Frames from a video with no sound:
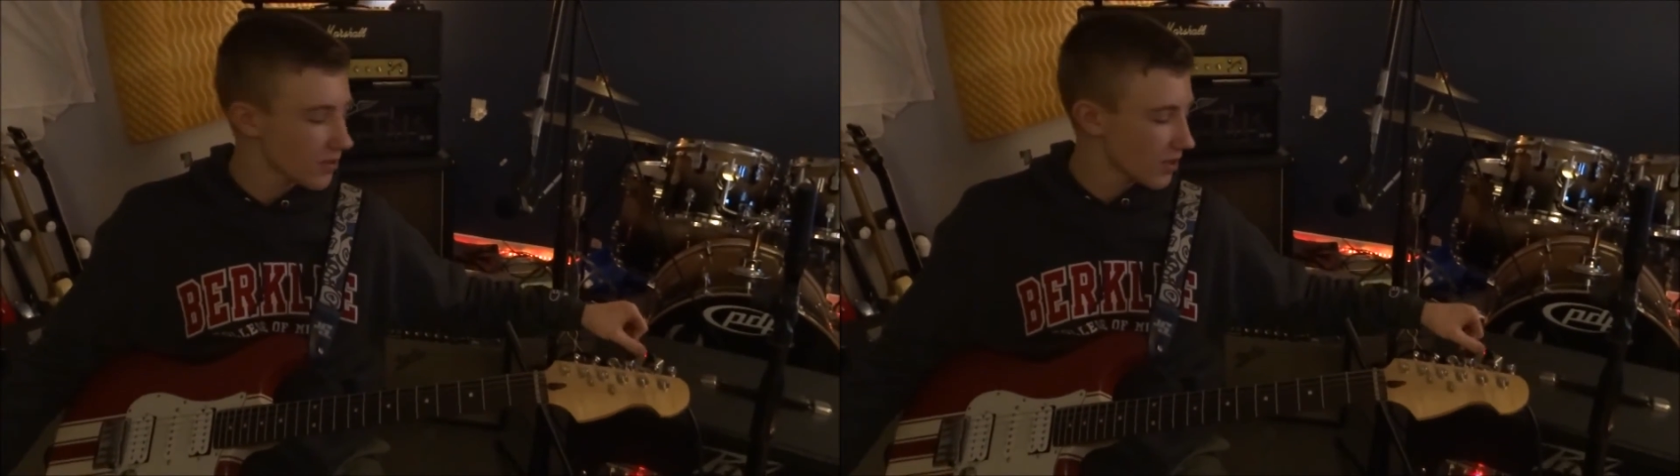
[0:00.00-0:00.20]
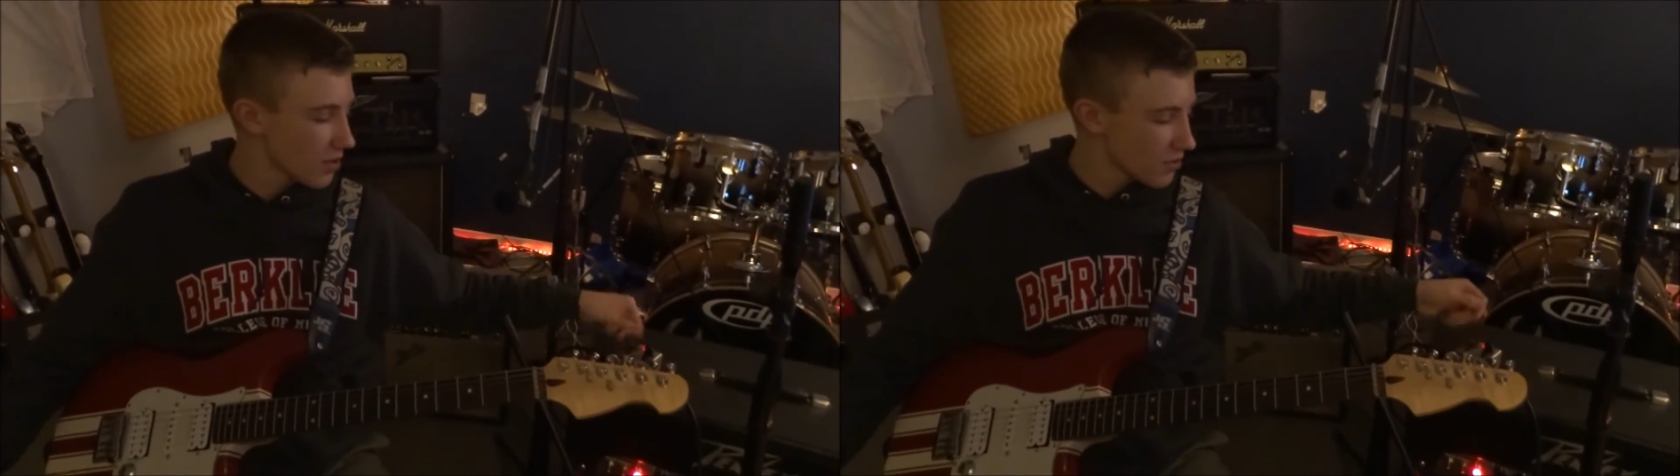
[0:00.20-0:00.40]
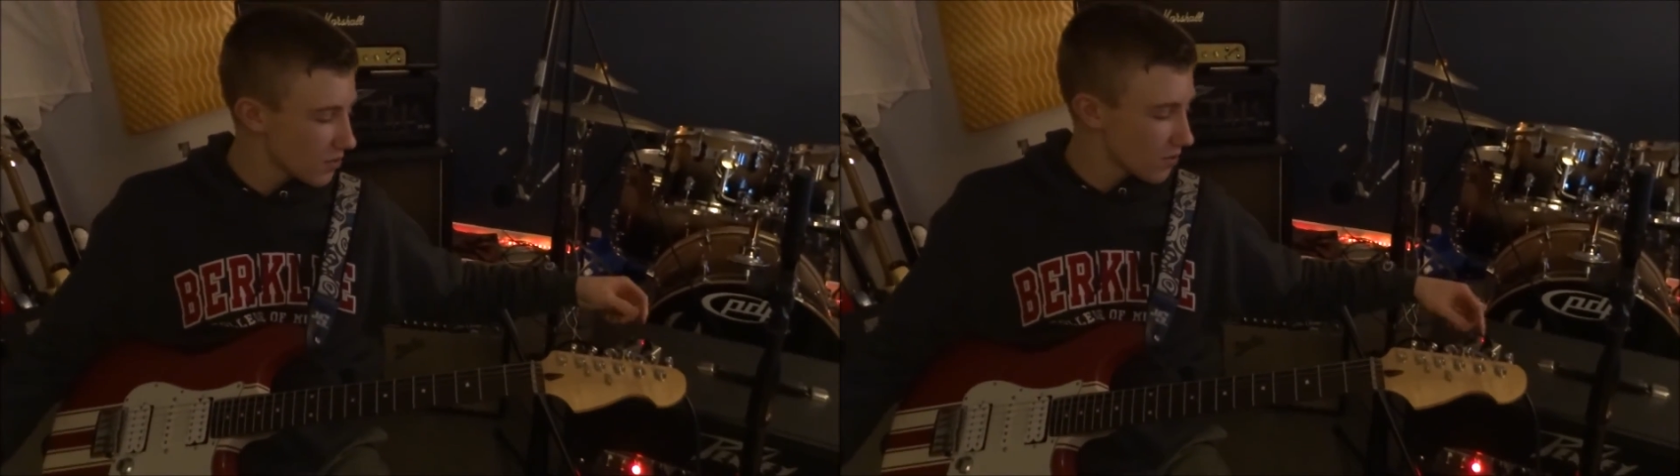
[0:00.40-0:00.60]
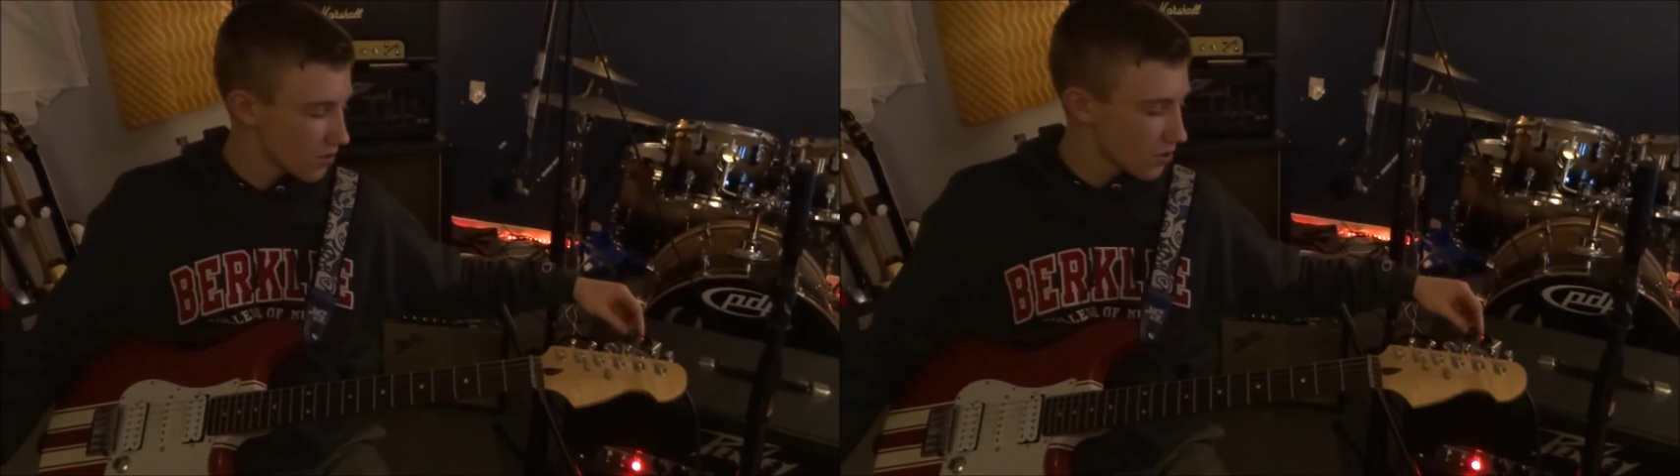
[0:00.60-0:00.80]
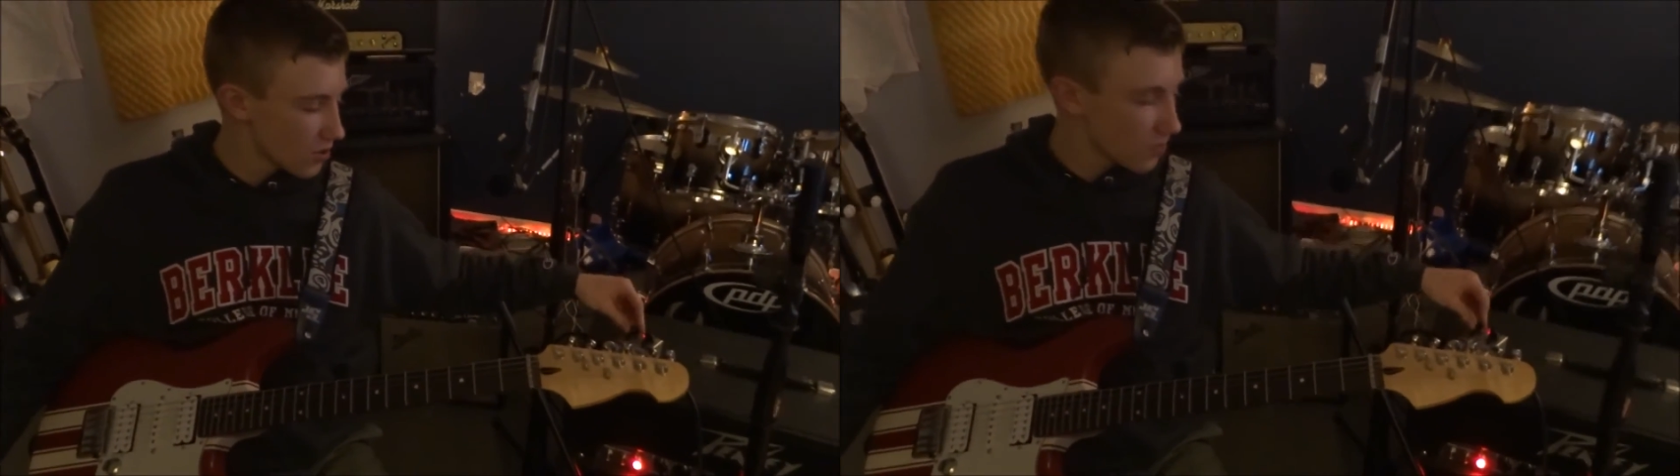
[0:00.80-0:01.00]
because I used to use the
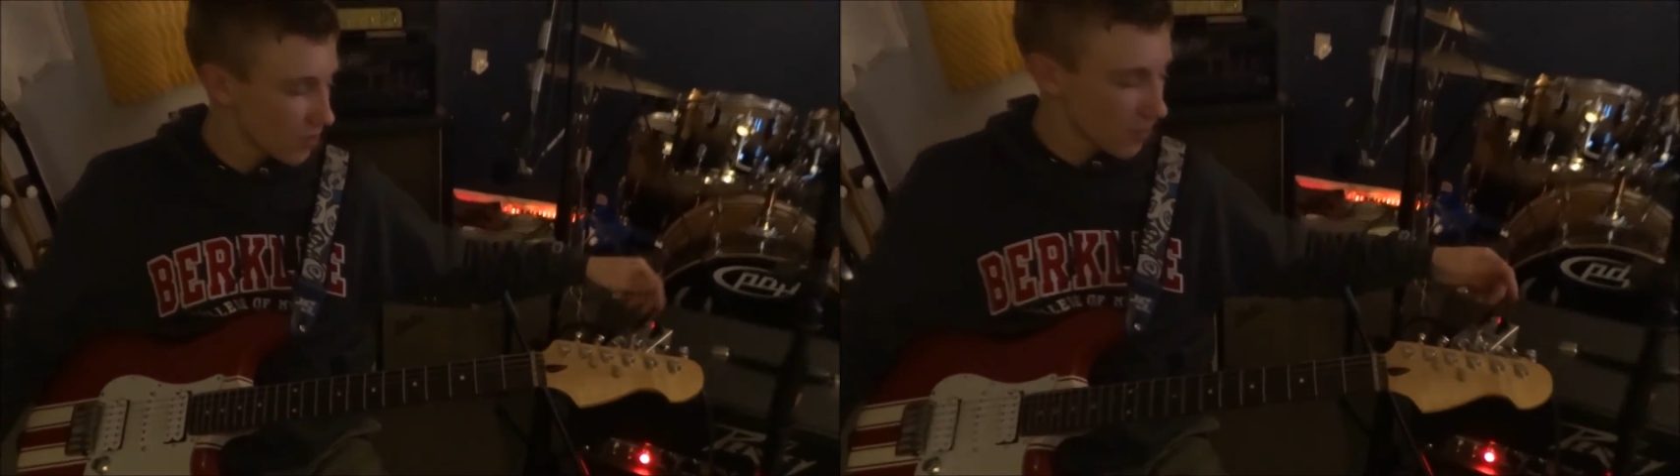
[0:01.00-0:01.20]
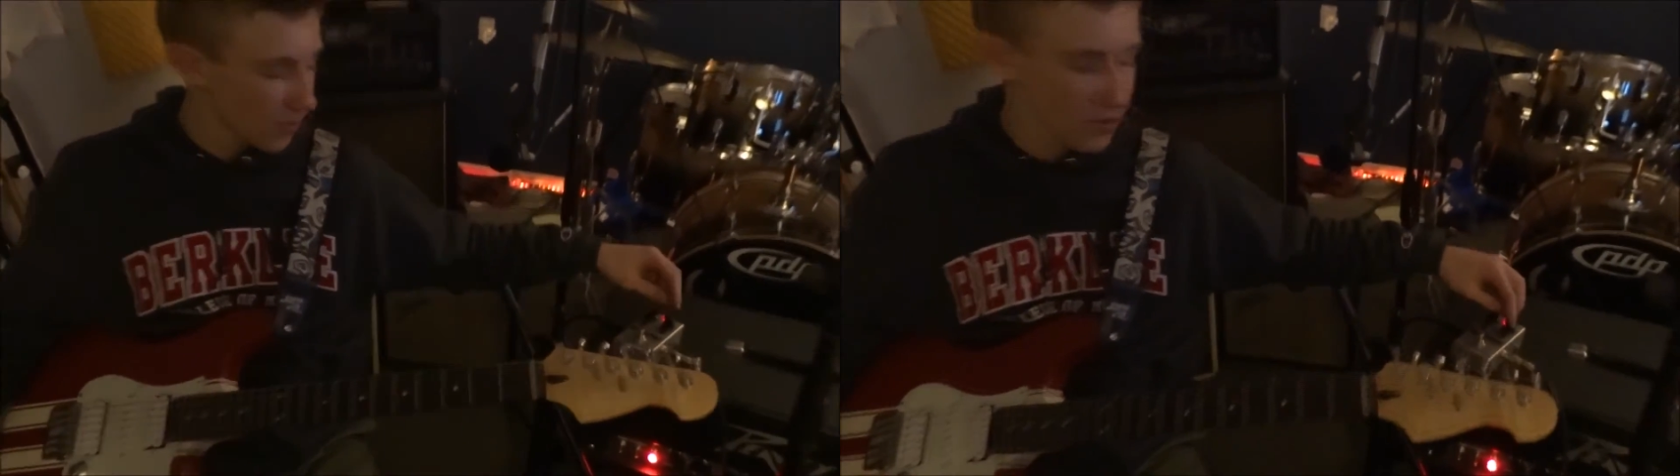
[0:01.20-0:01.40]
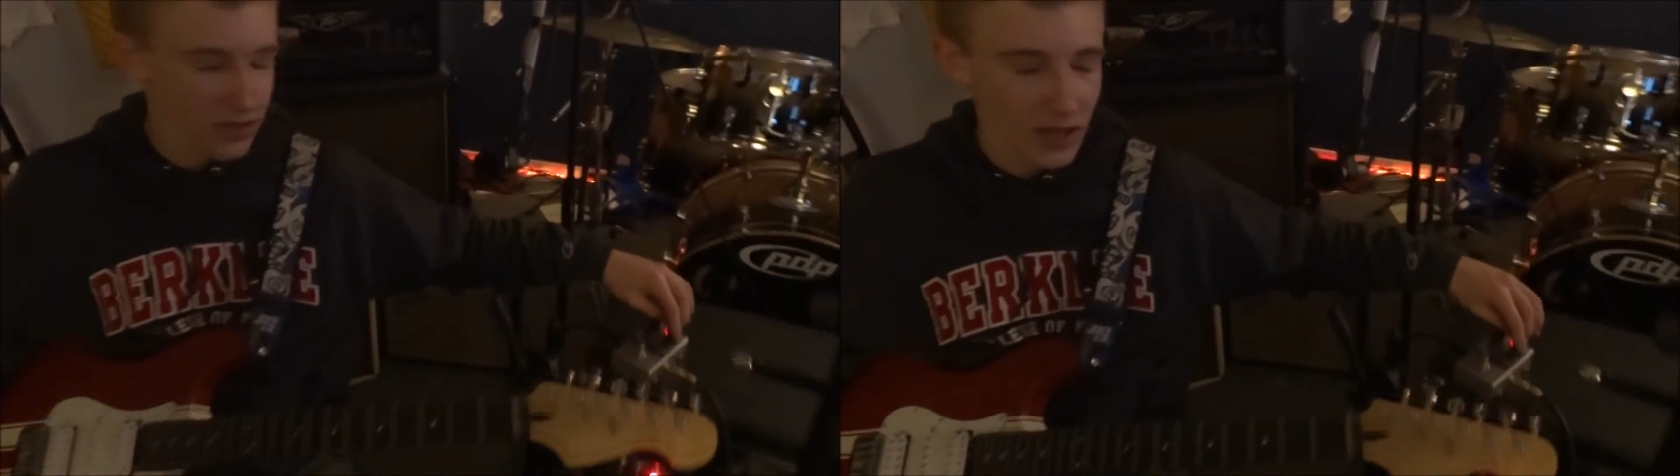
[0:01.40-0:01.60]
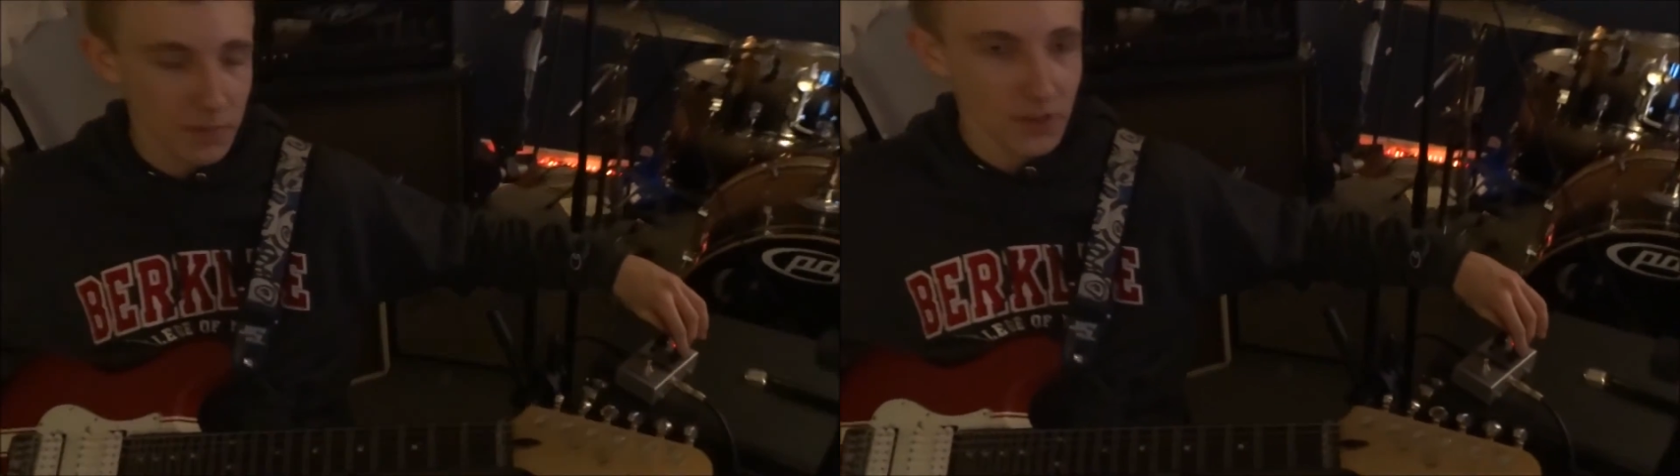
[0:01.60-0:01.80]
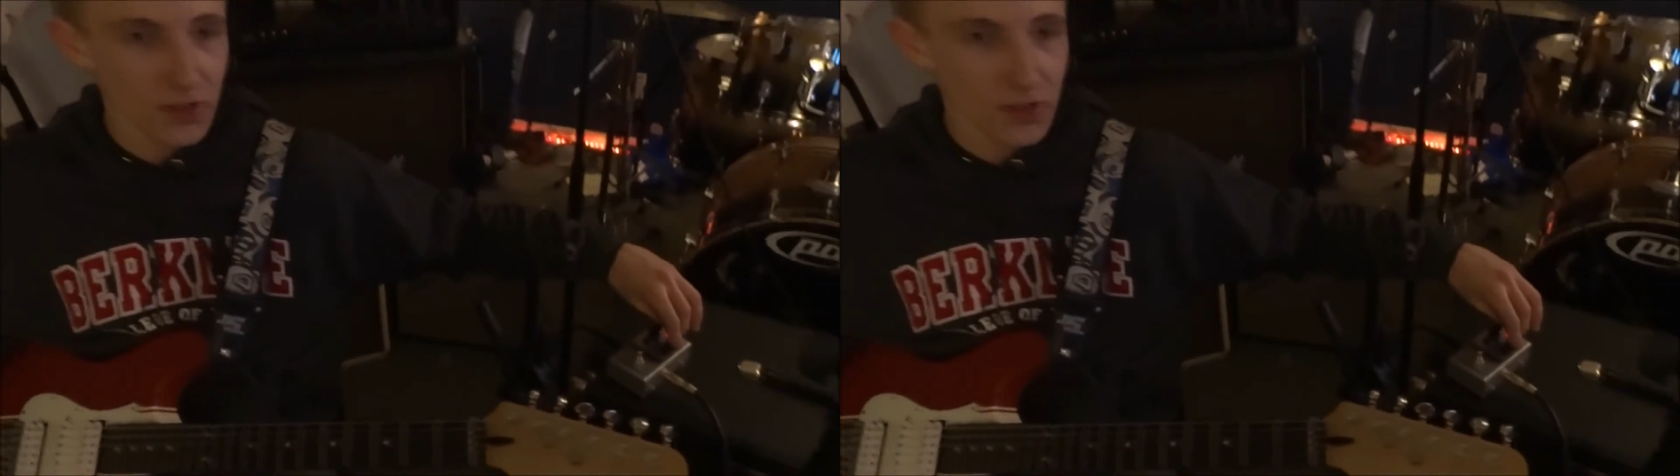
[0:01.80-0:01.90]
tube screamer all the time.